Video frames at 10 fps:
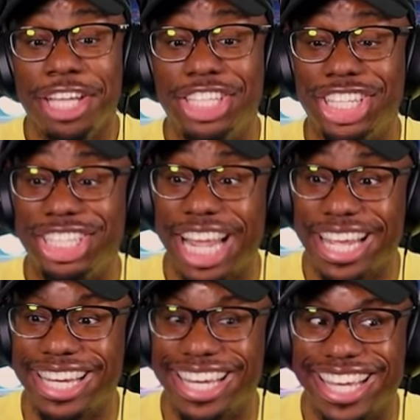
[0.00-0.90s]
She's
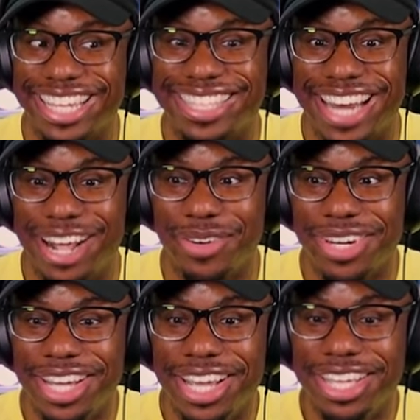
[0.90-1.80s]
shaking the kids down?
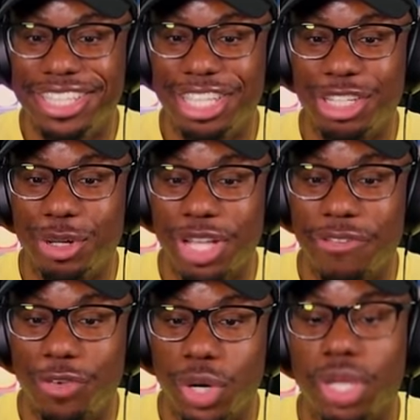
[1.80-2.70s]
She told
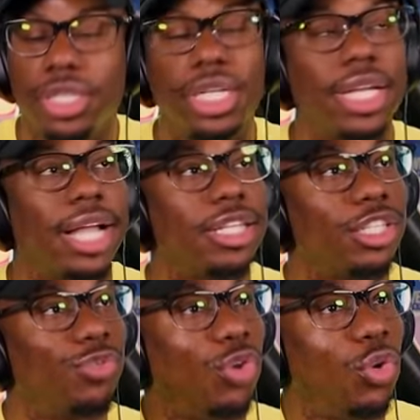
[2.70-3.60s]
that fool... She got
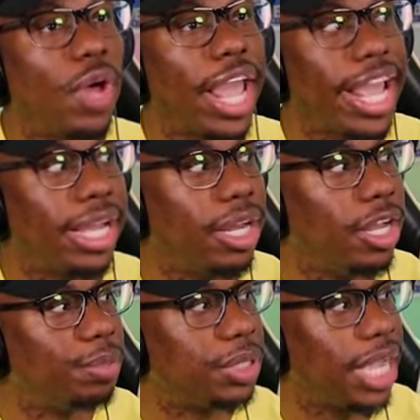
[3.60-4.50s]
this fool hanging
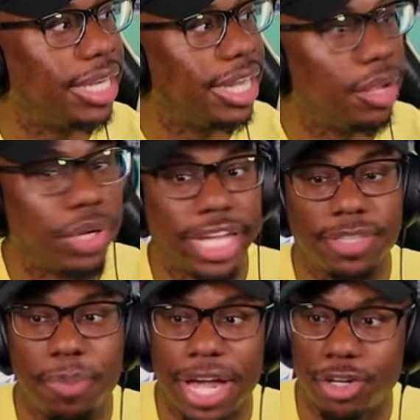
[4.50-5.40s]
upside down like
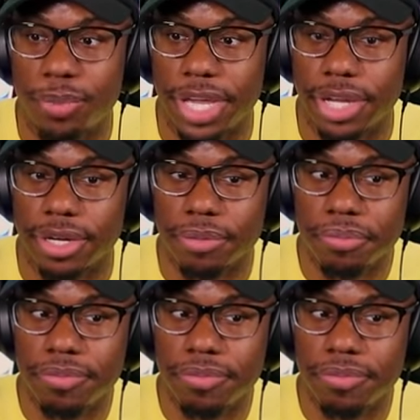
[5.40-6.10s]
Spider-Man.